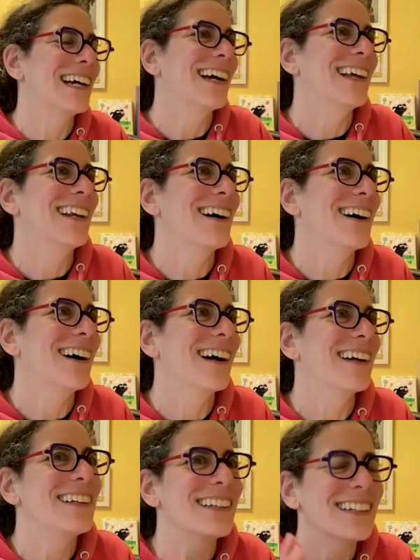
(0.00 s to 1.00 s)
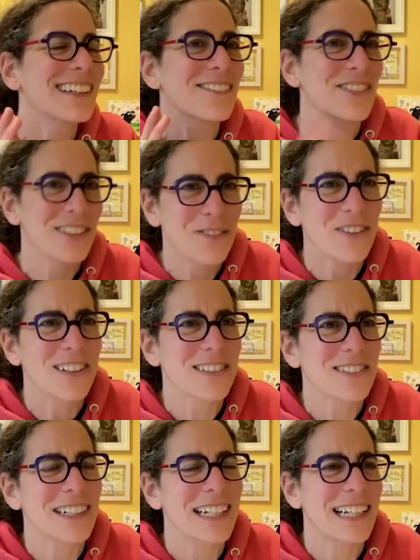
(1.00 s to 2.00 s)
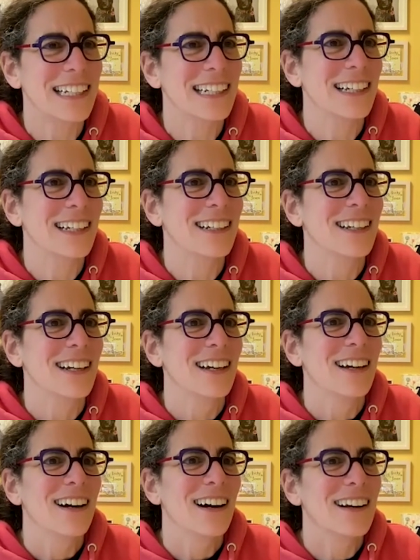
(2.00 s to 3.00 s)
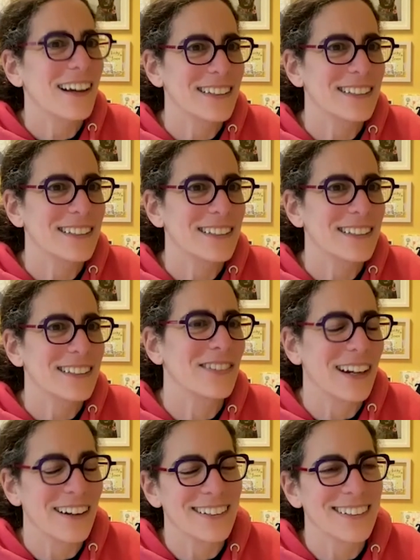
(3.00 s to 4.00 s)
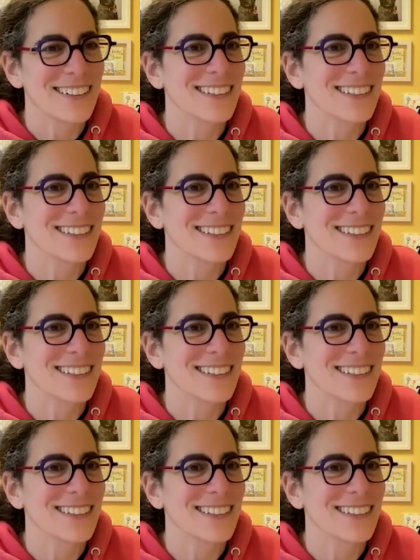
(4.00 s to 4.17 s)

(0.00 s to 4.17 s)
And I needed, for the first one, I needed a cast of characters.